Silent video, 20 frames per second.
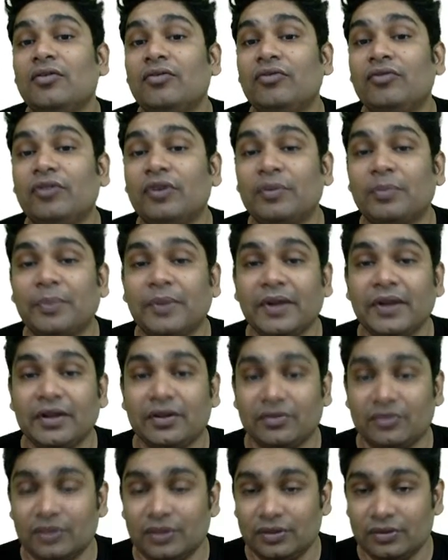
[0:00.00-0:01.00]
would be
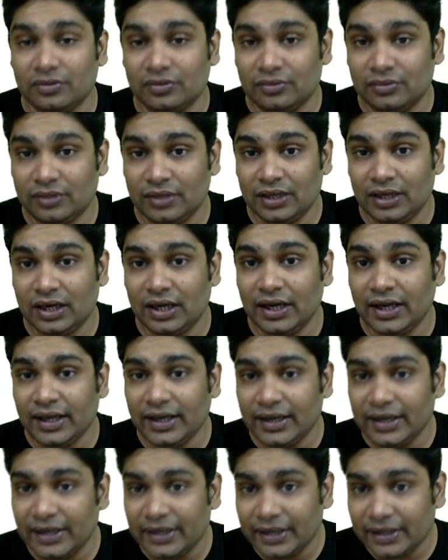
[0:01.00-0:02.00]
equal to again
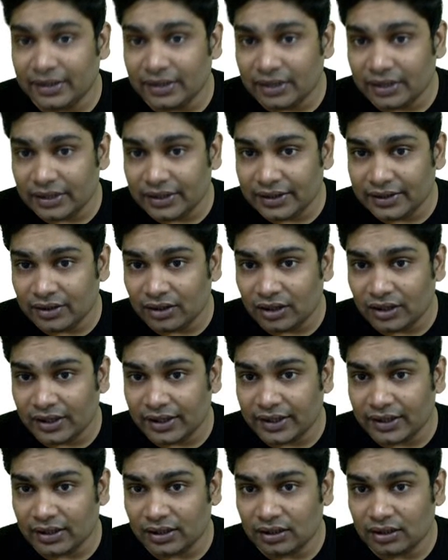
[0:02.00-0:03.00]
integral E dot
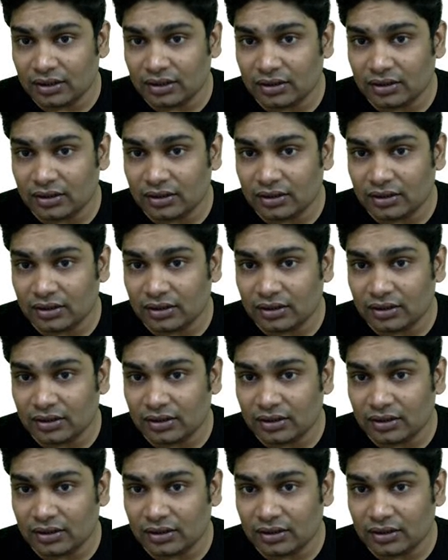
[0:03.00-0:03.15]
DL